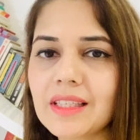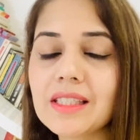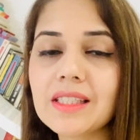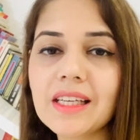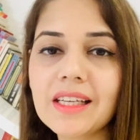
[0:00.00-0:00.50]

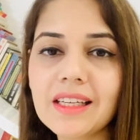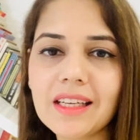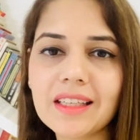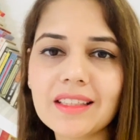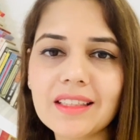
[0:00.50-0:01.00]
Stay
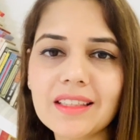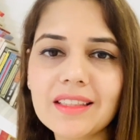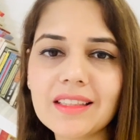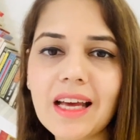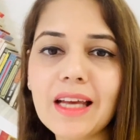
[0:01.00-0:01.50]

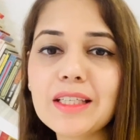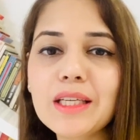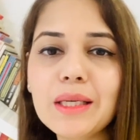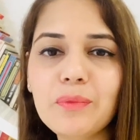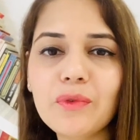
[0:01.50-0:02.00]
connected and
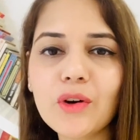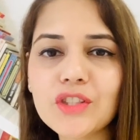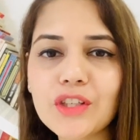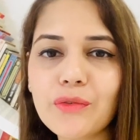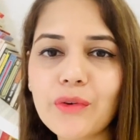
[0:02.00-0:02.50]
keep
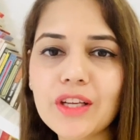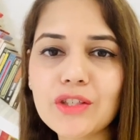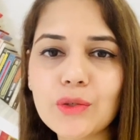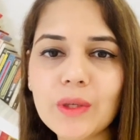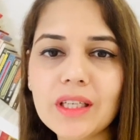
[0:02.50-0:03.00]
watching
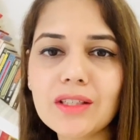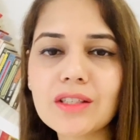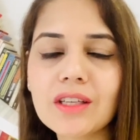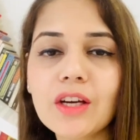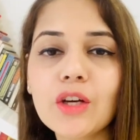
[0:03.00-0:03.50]
French
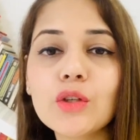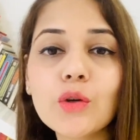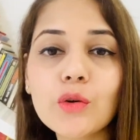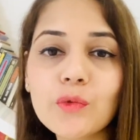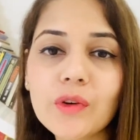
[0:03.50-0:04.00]
Tweets.
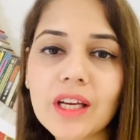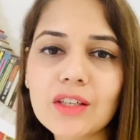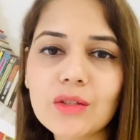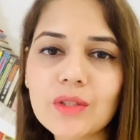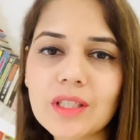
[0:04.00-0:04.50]
Don't
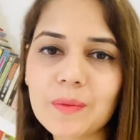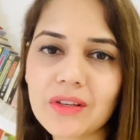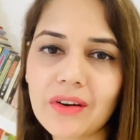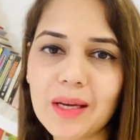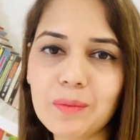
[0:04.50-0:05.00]
forget to
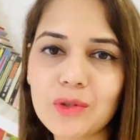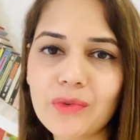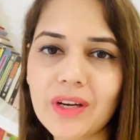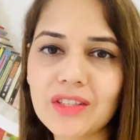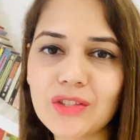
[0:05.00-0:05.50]
subscribe to
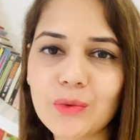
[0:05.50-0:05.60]
French